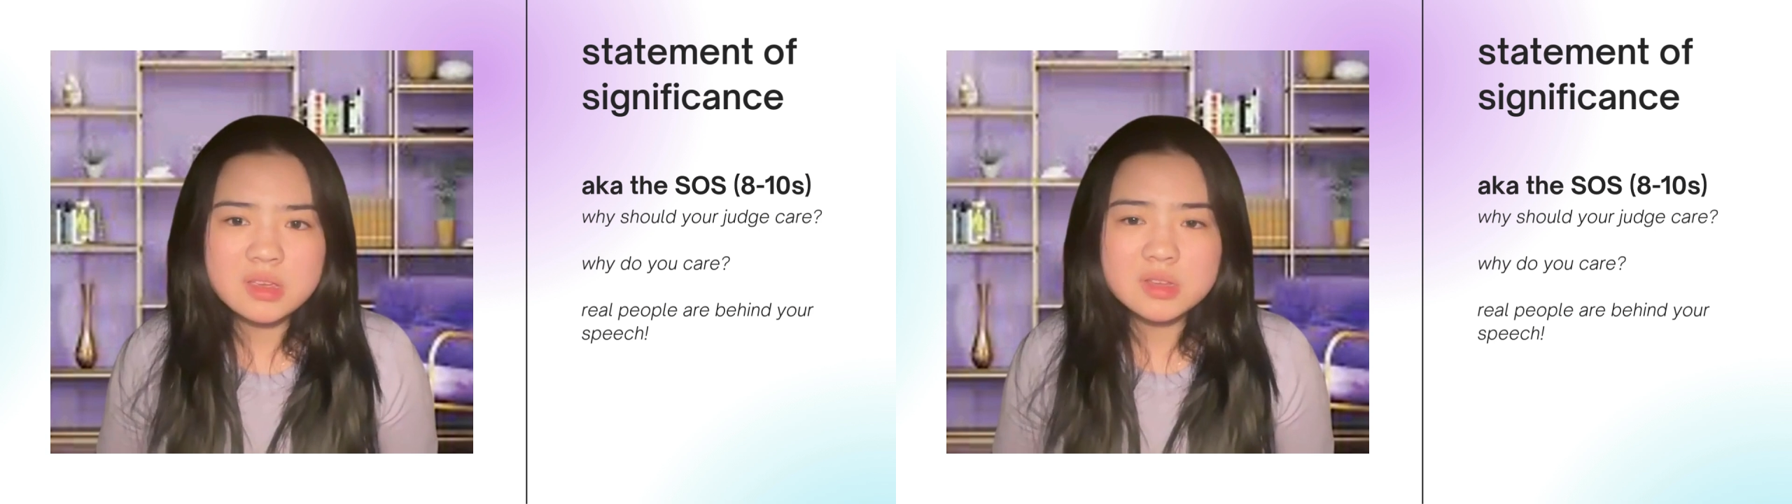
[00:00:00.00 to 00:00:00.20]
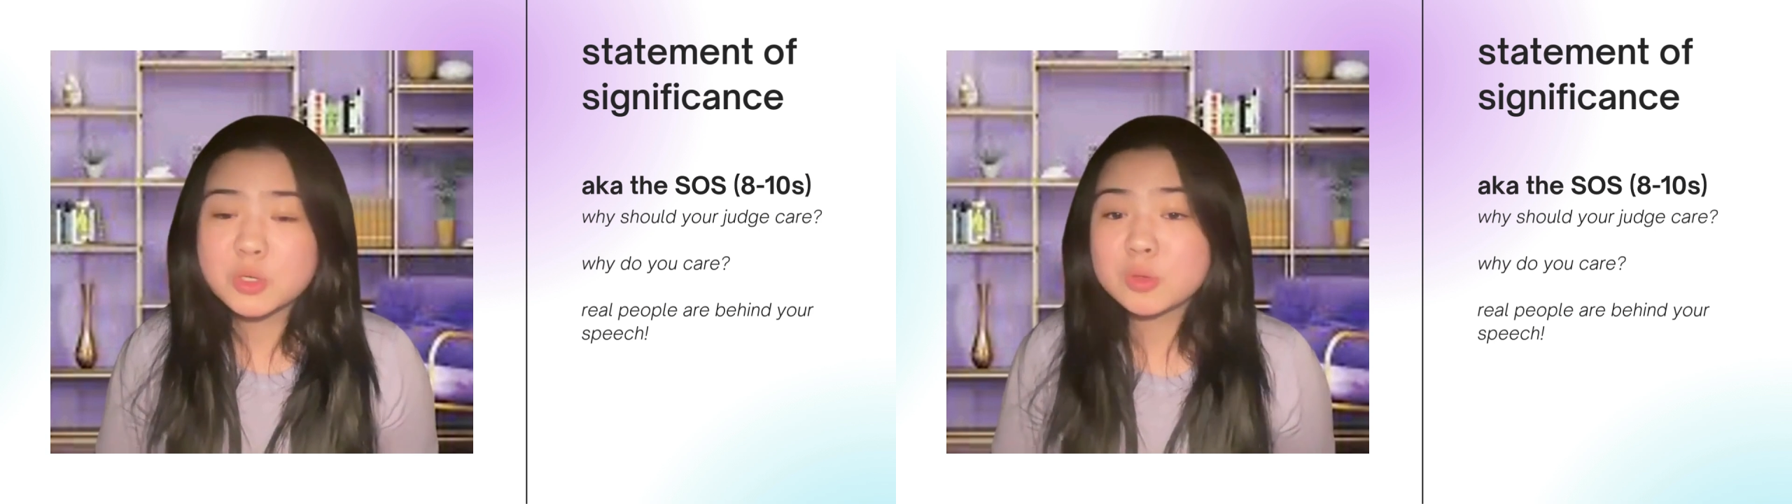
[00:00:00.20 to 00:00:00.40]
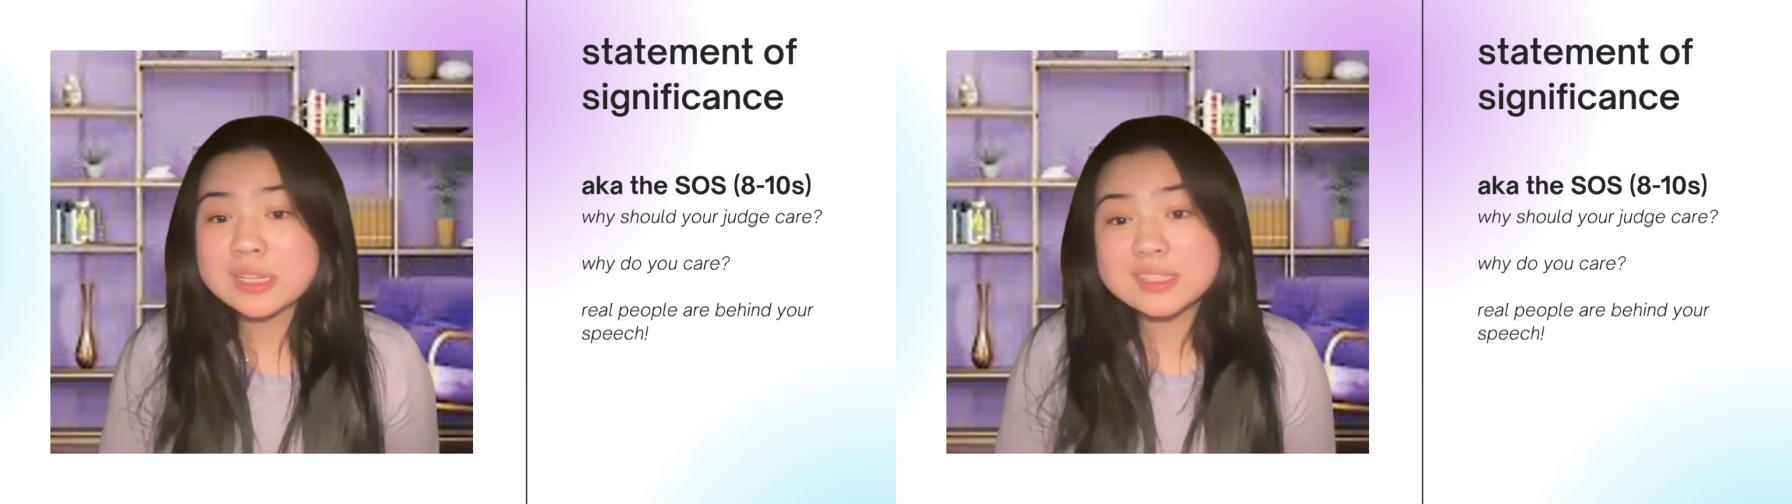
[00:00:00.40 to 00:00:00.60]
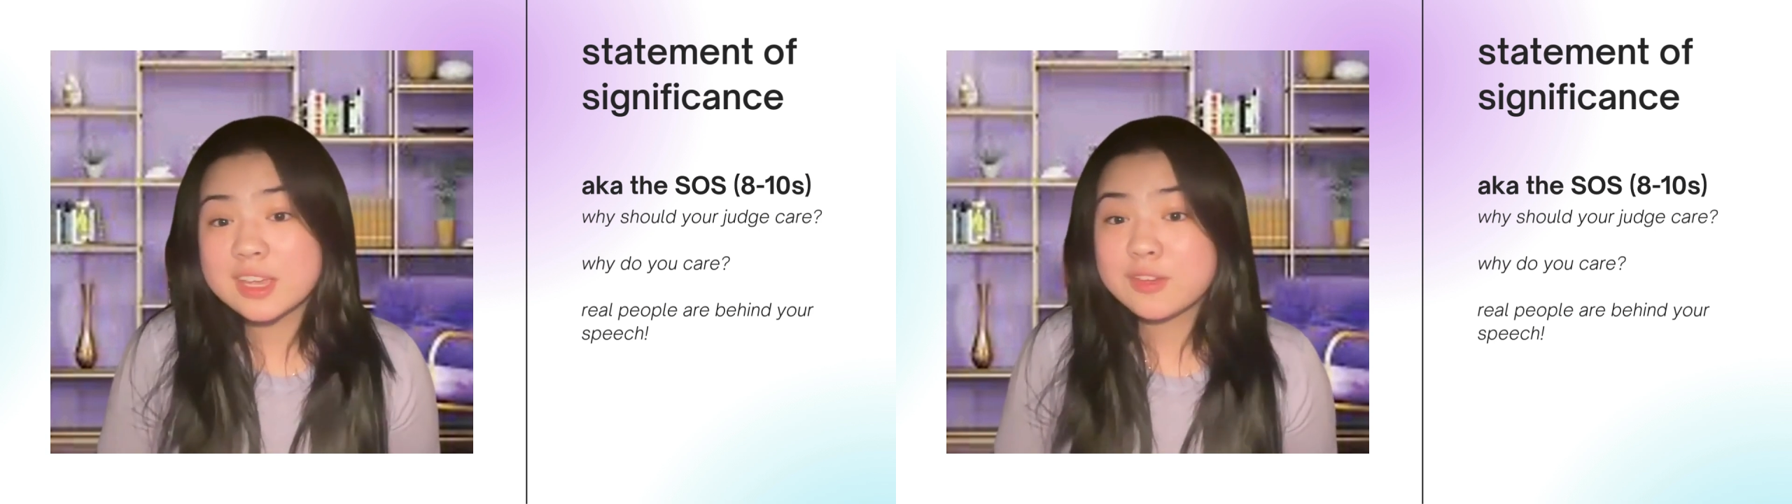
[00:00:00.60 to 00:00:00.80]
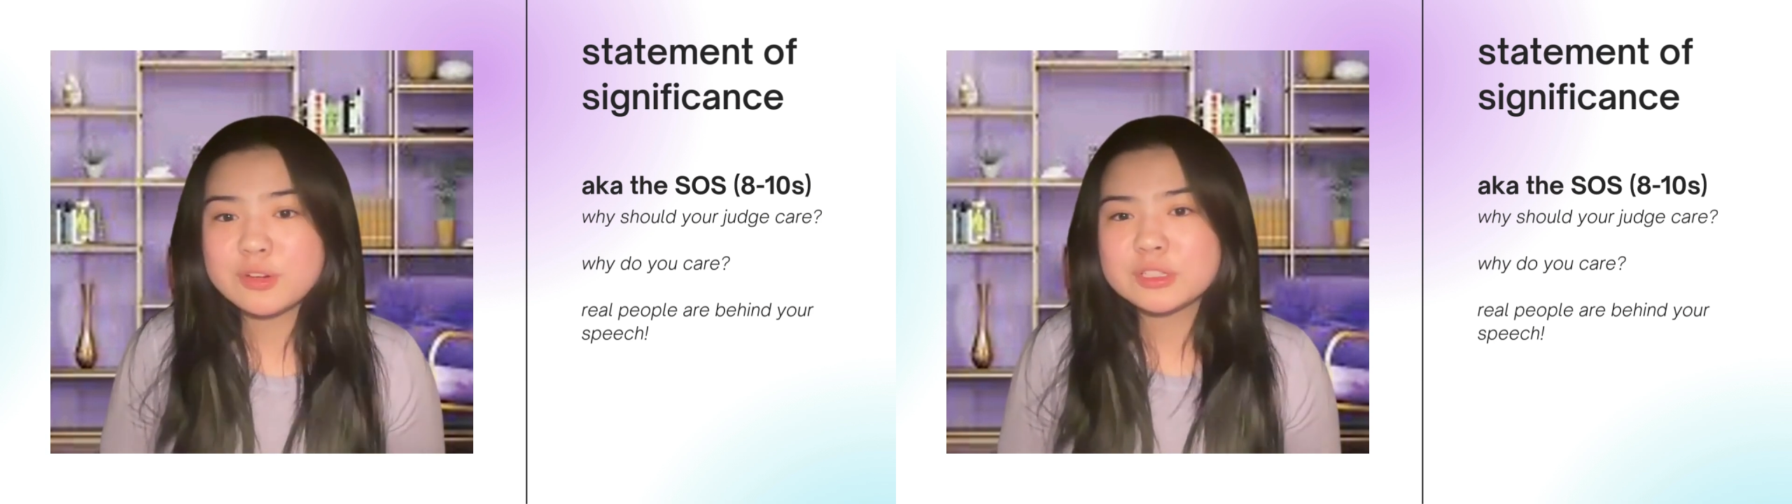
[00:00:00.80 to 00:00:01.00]
So let's
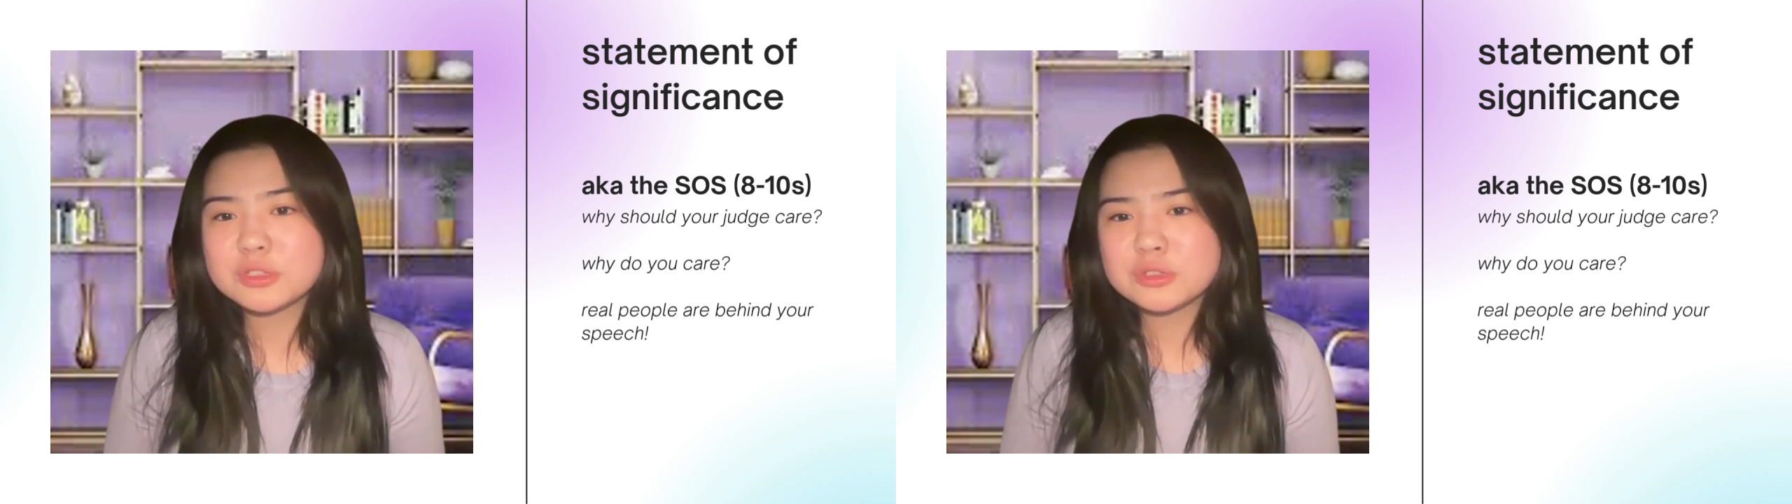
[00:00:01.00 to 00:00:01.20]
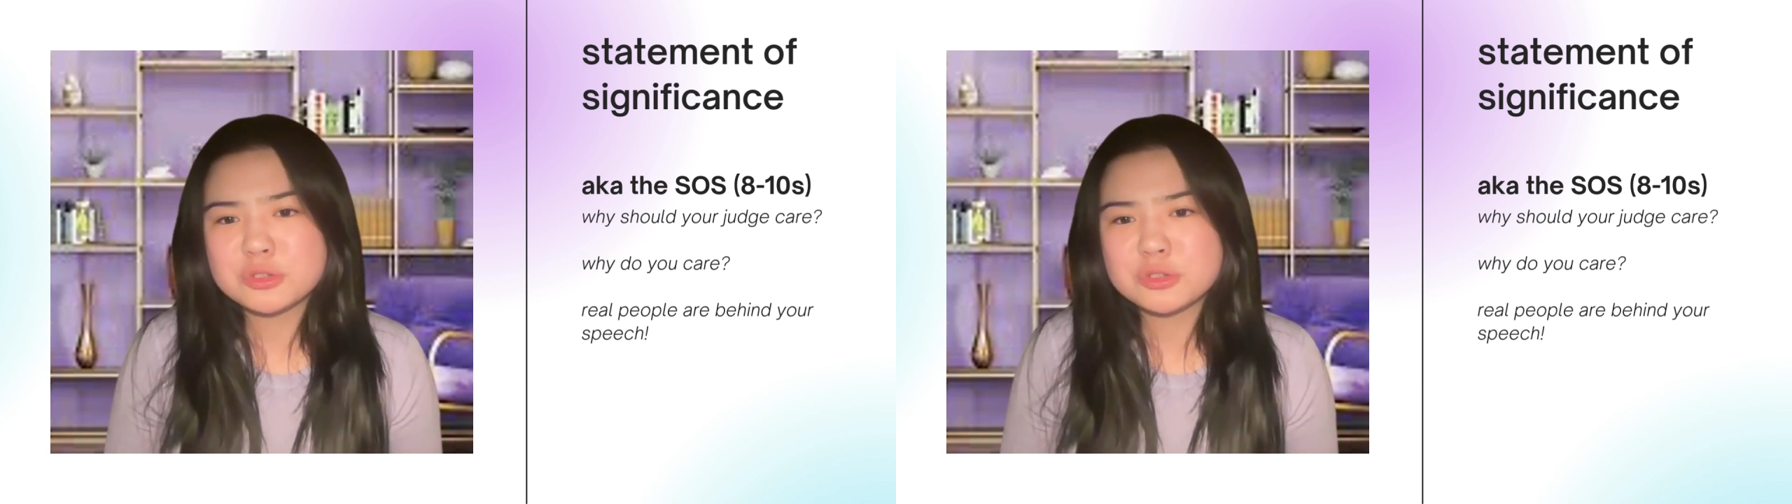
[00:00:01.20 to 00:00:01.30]
say, for instance,